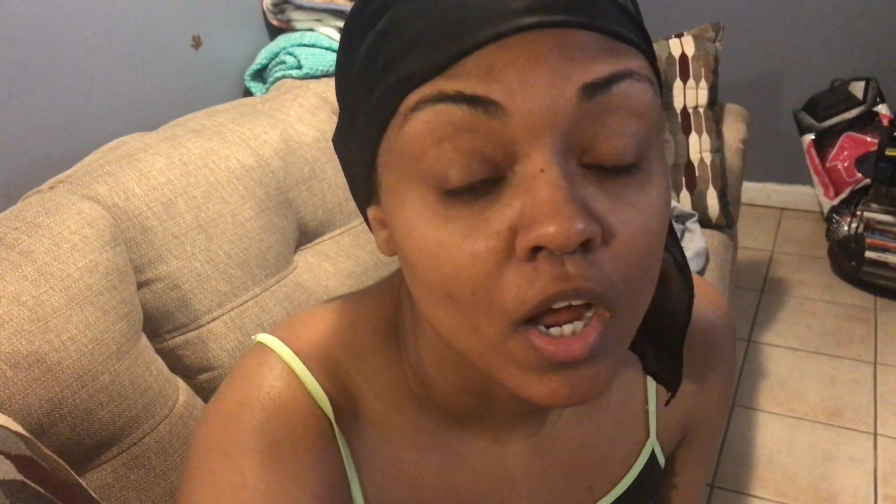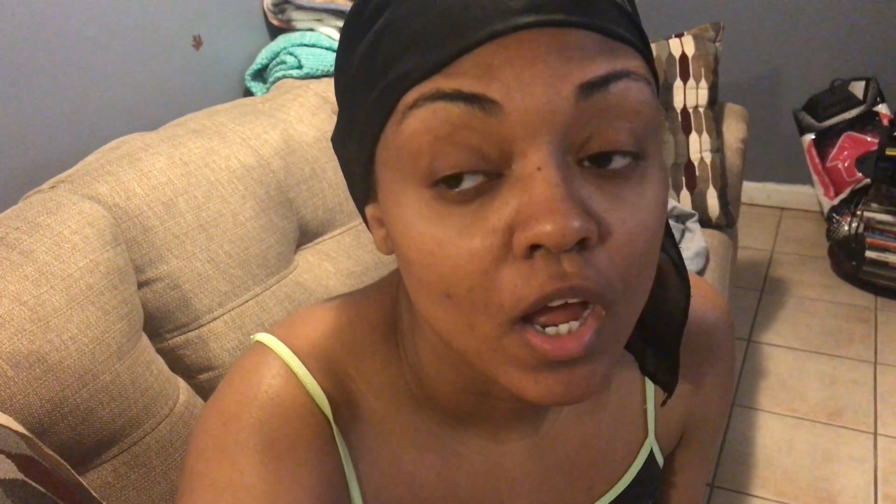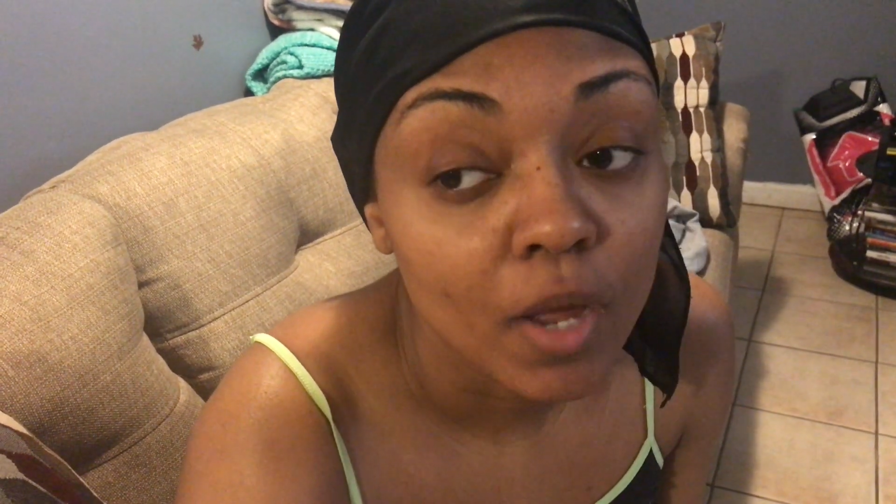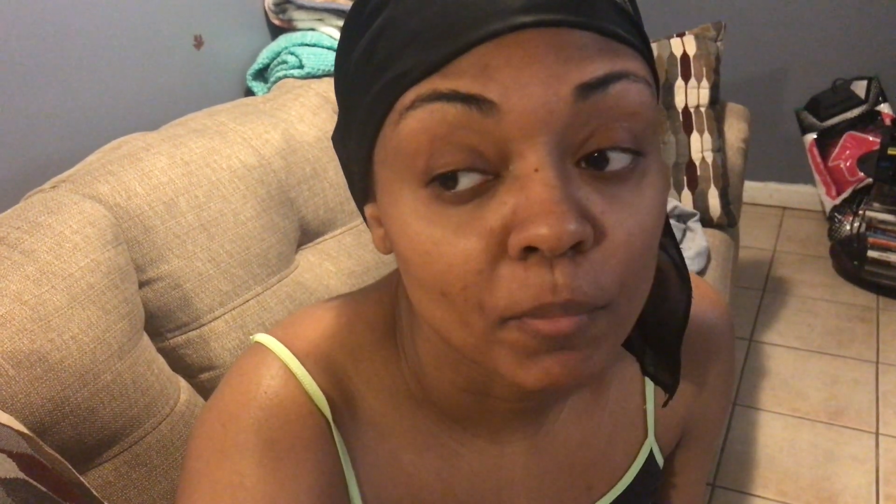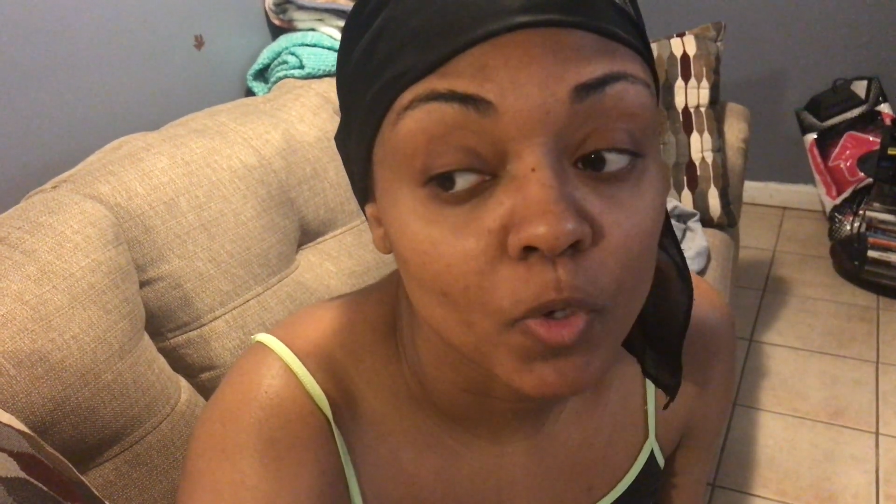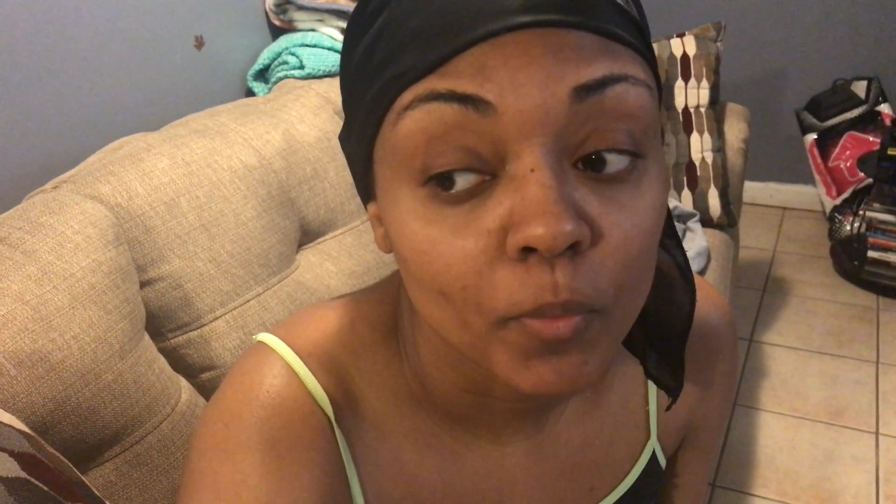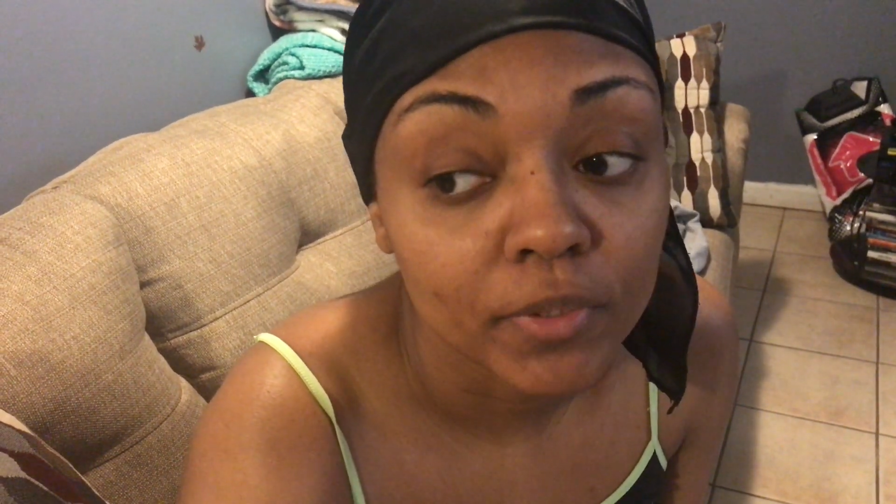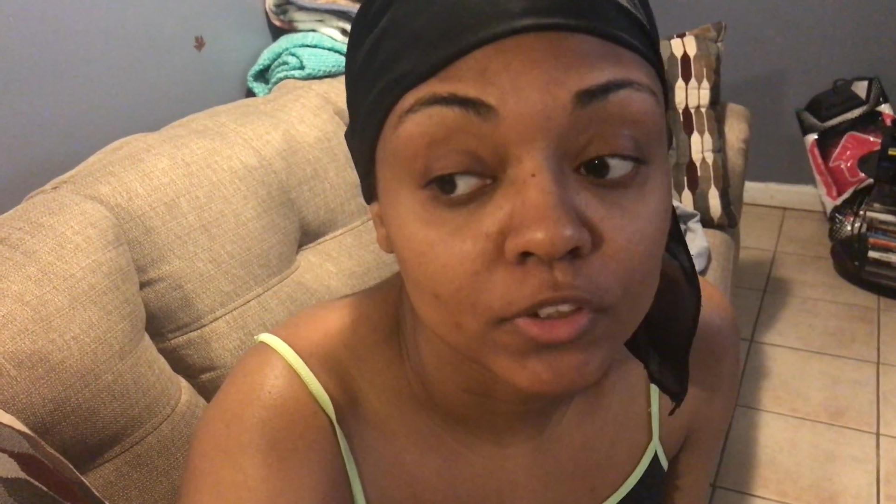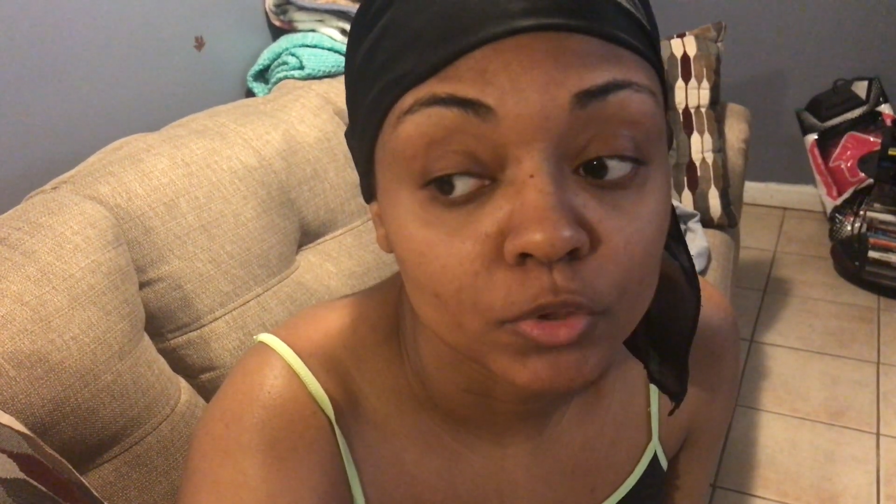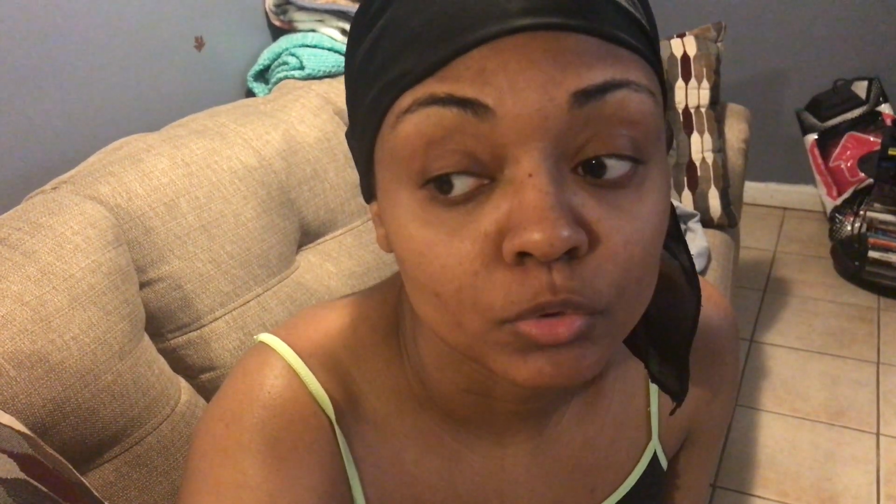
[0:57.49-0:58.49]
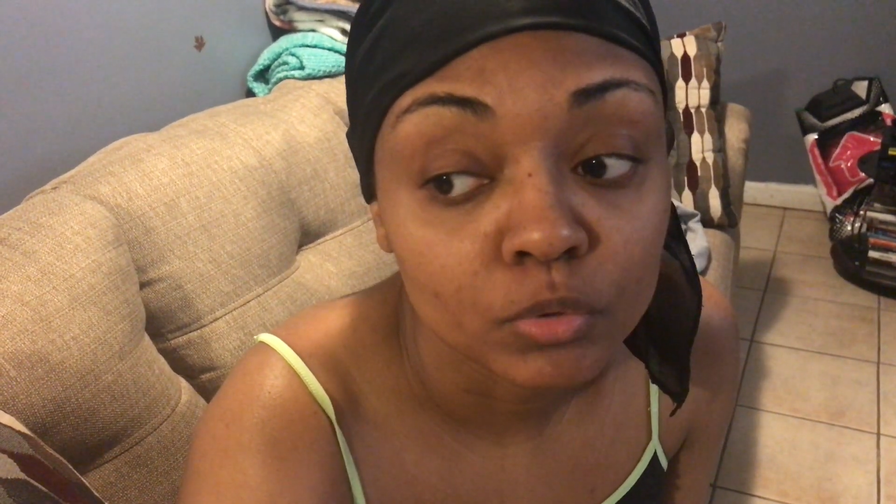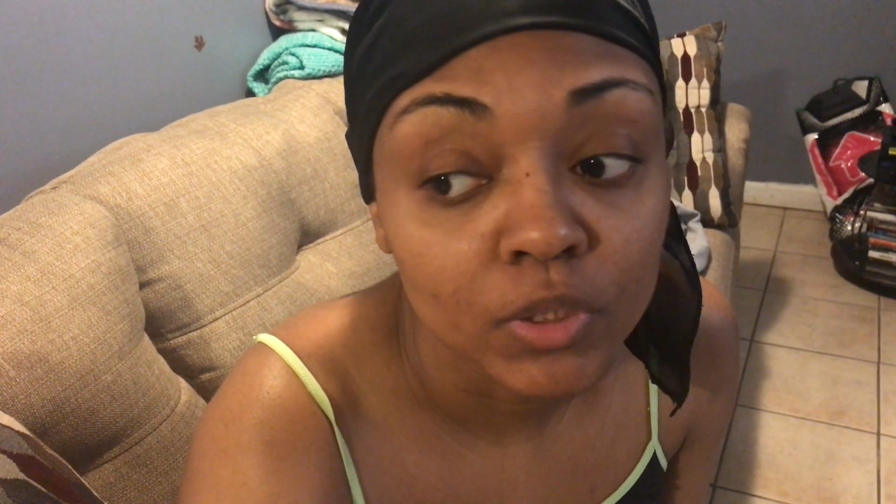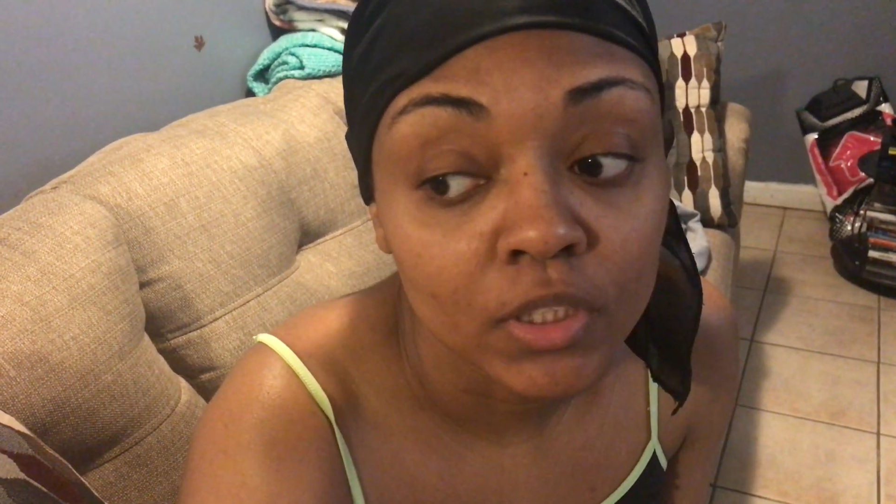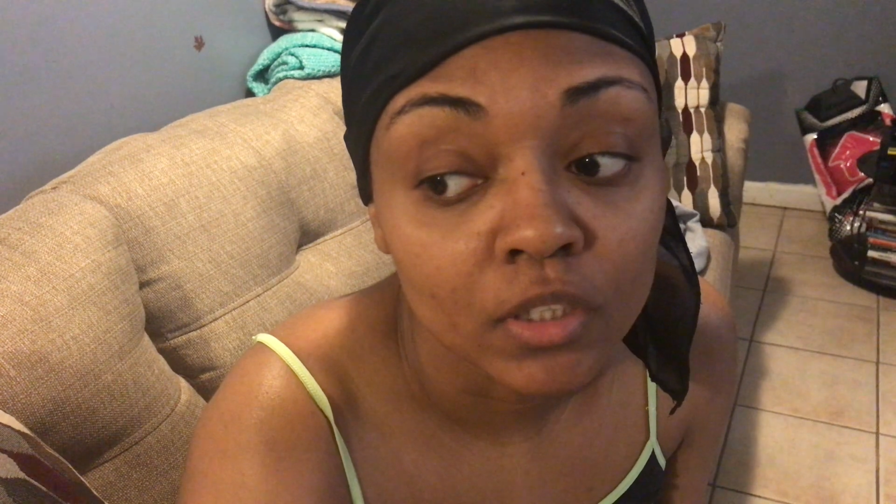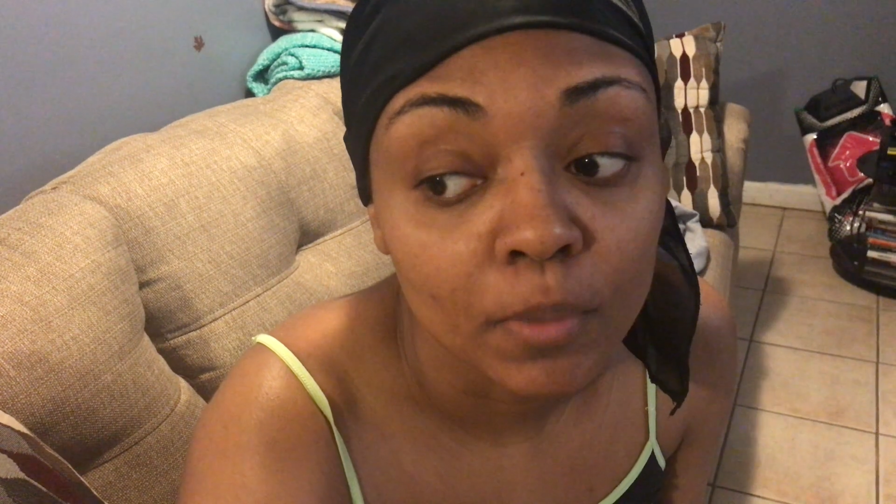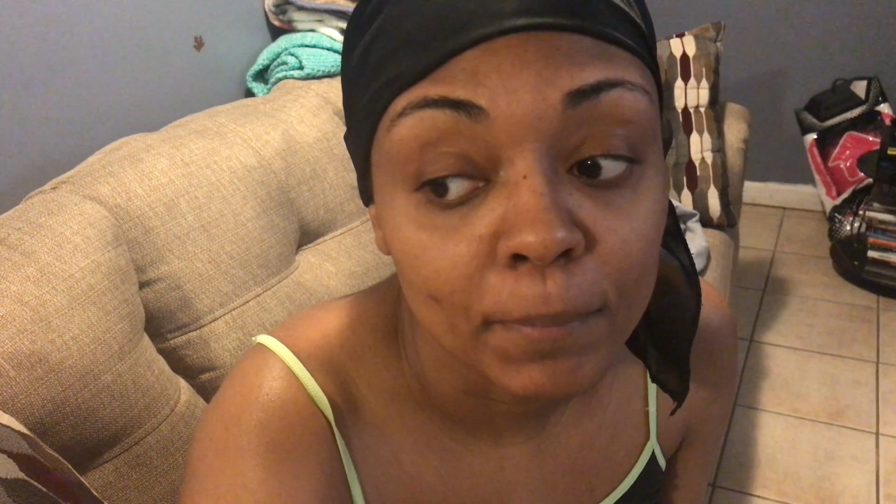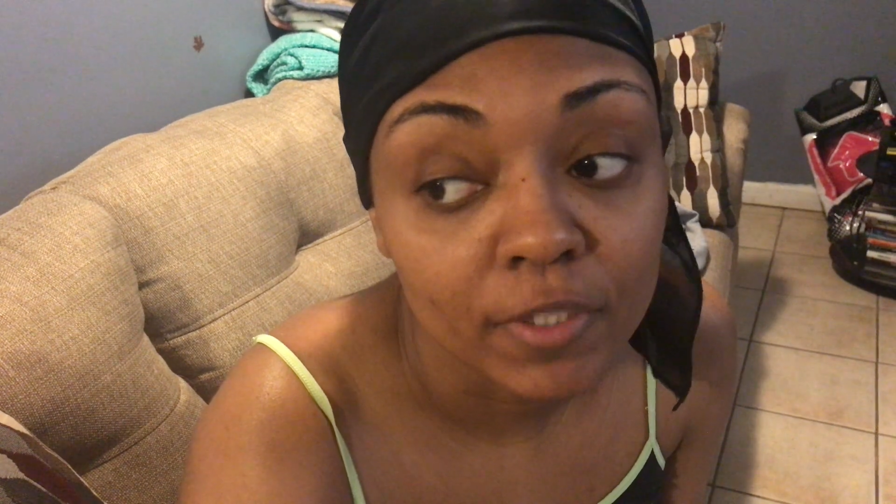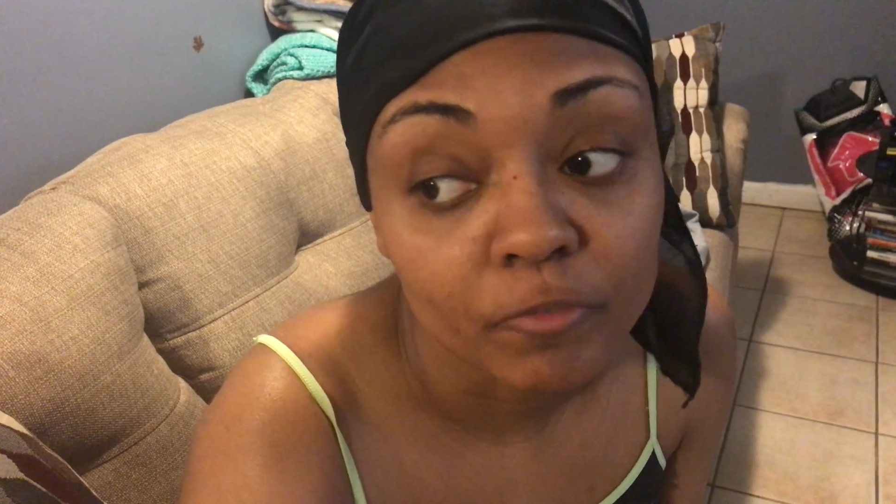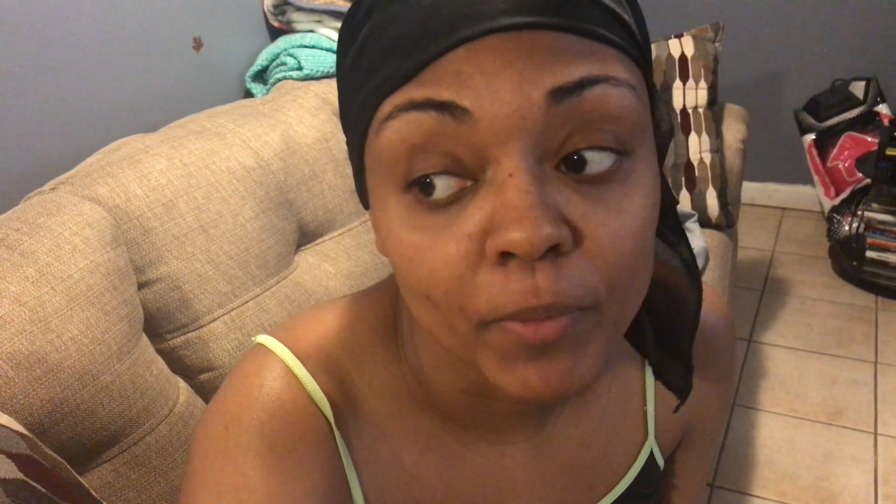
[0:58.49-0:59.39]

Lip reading: I'm going to eat a beef